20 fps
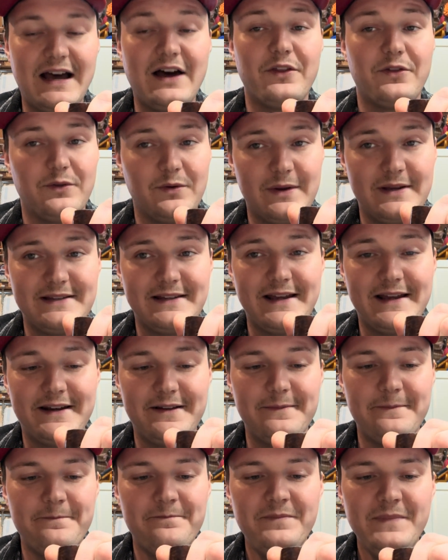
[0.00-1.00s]

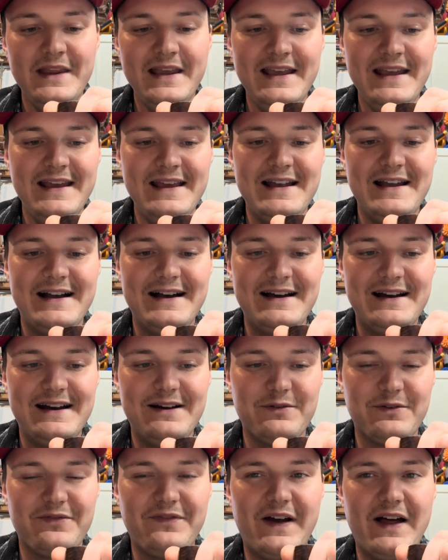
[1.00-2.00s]
Louisiana.
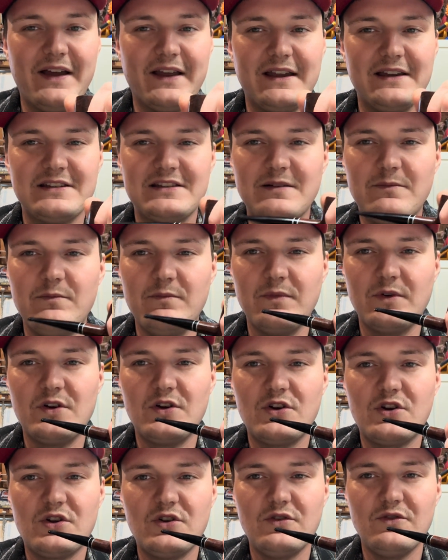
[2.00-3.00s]
We're finally getting some
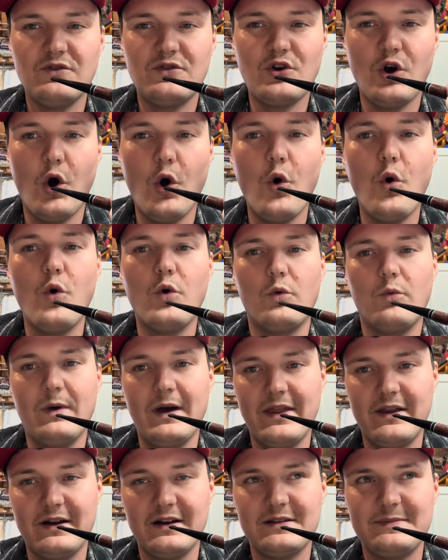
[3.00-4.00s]
cold
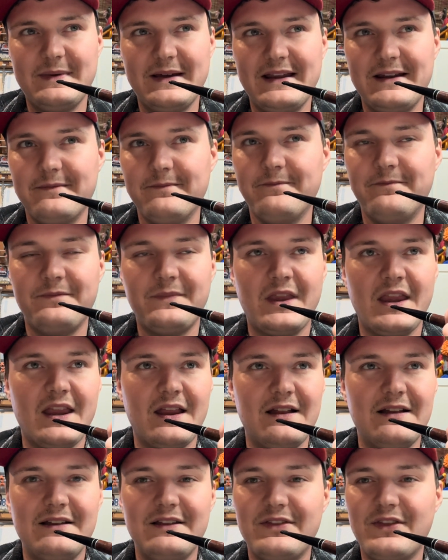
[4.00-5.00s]
weather. It's been
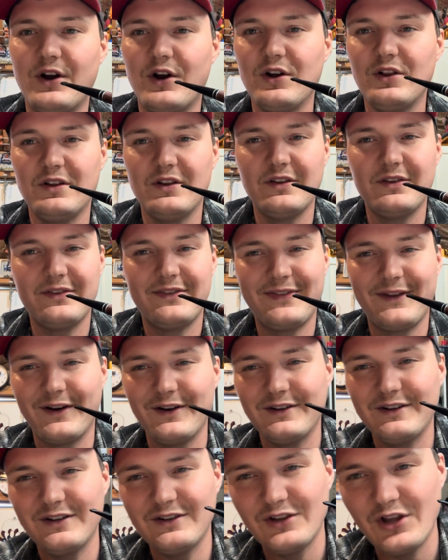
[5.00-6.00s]

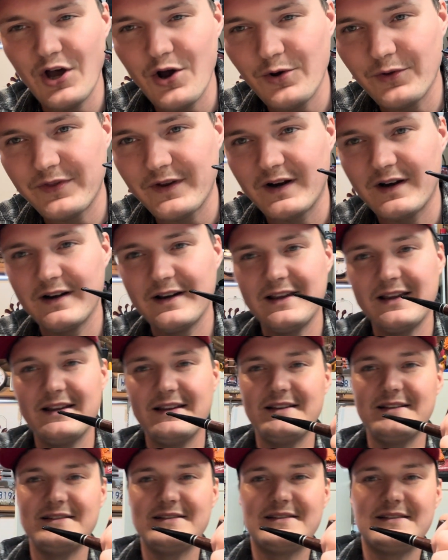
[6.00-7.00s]
low
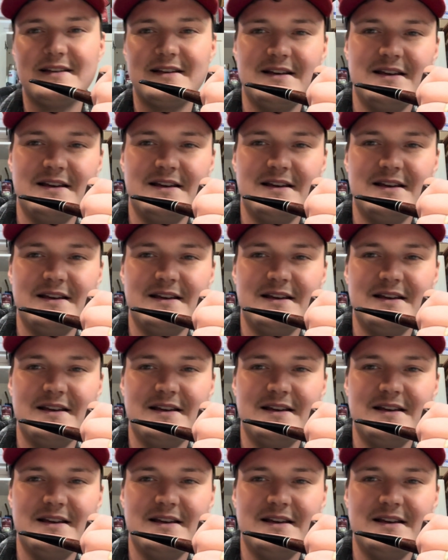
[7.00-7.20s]
30s.